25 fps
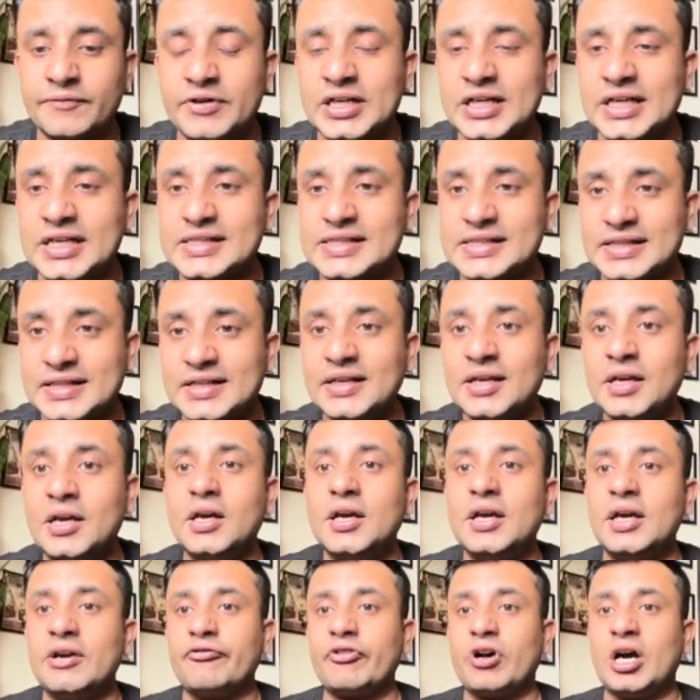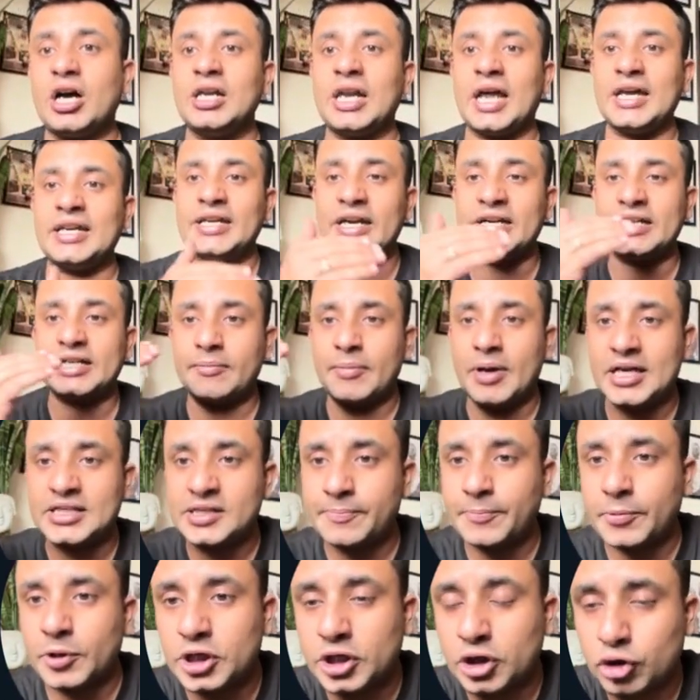we can see if a line item has a
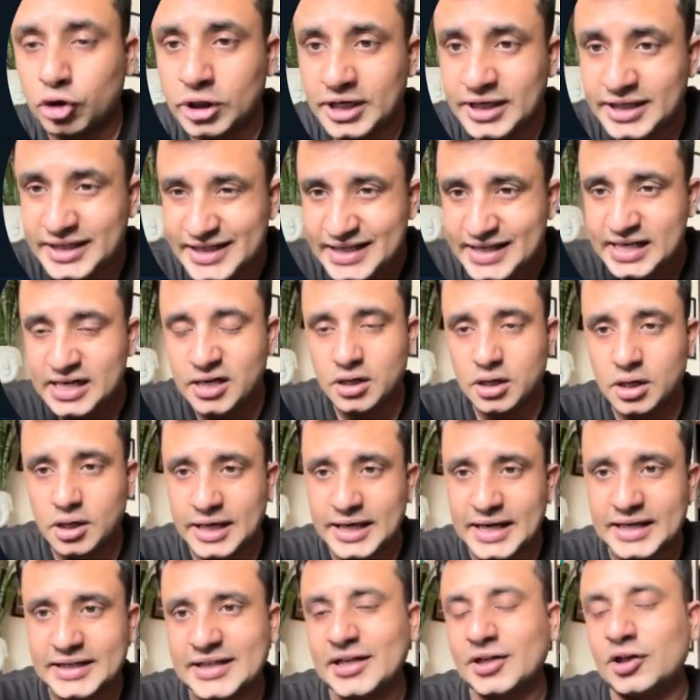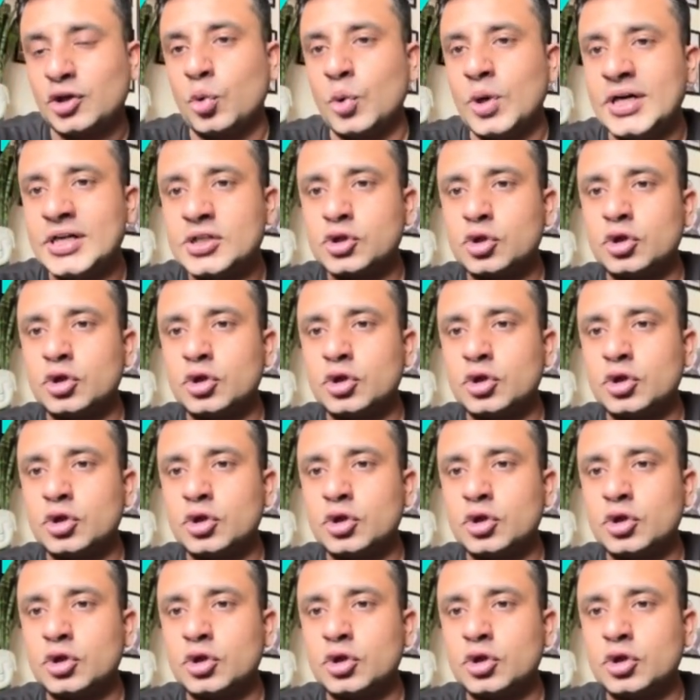particular deal connected to it,